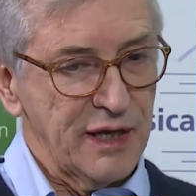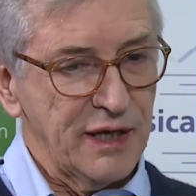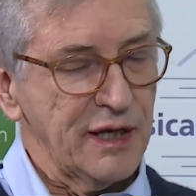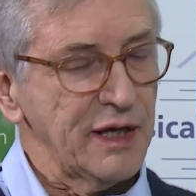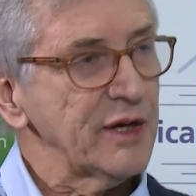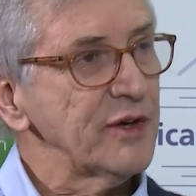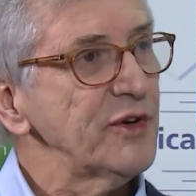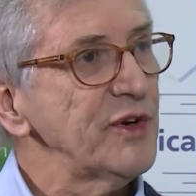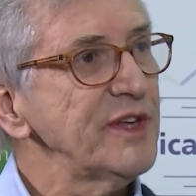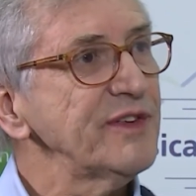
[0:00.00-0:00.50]

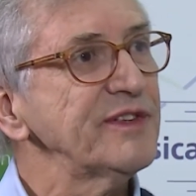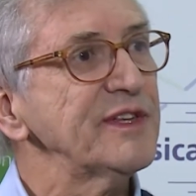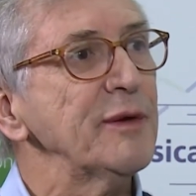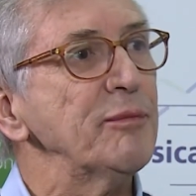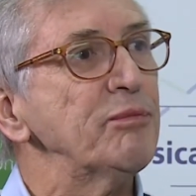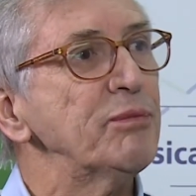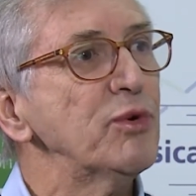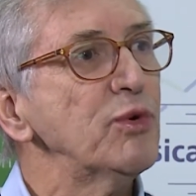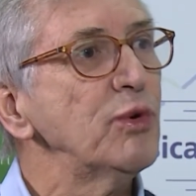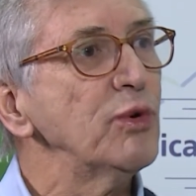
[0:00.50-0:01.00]
increase
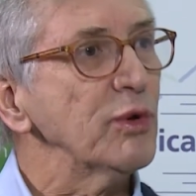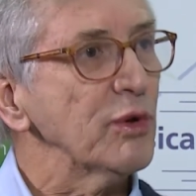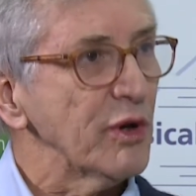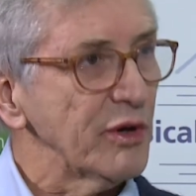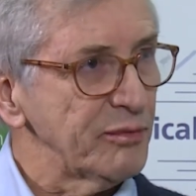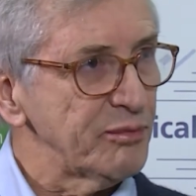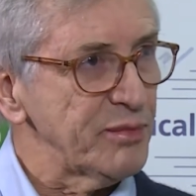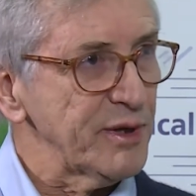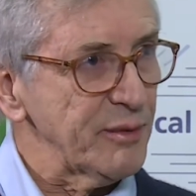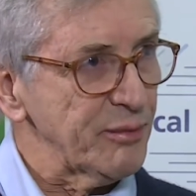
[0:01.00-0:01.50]
the pool
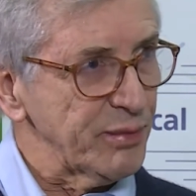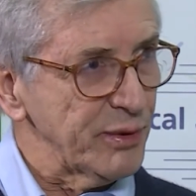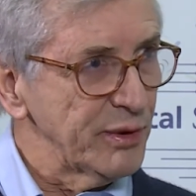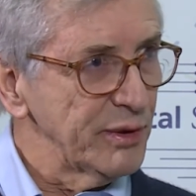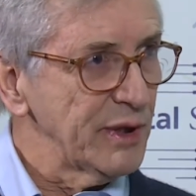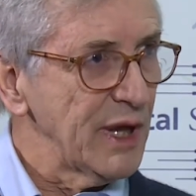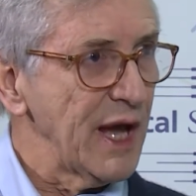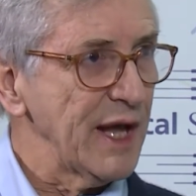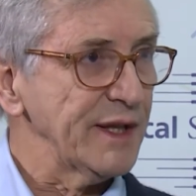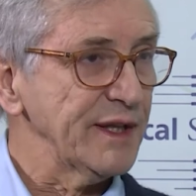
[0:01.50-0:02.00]
of
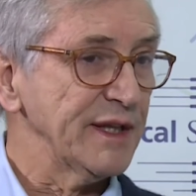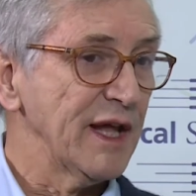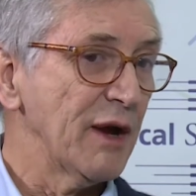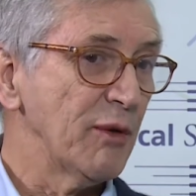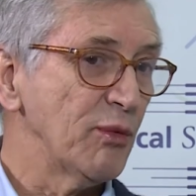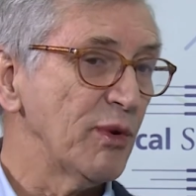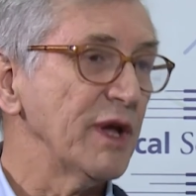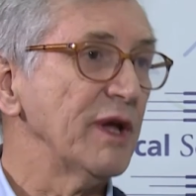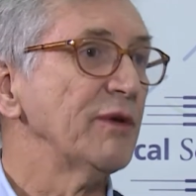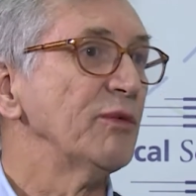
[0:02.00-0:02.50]
people and
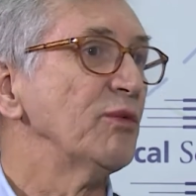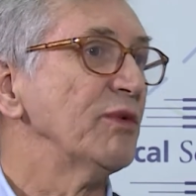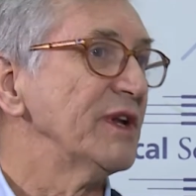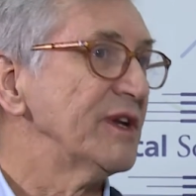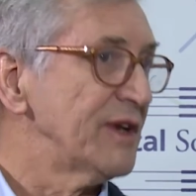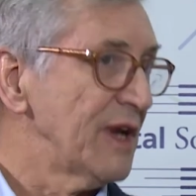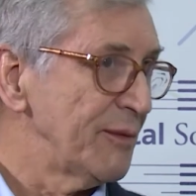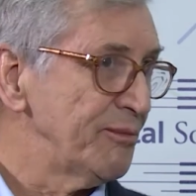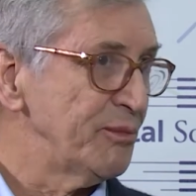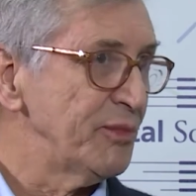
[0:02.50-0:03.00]
that way we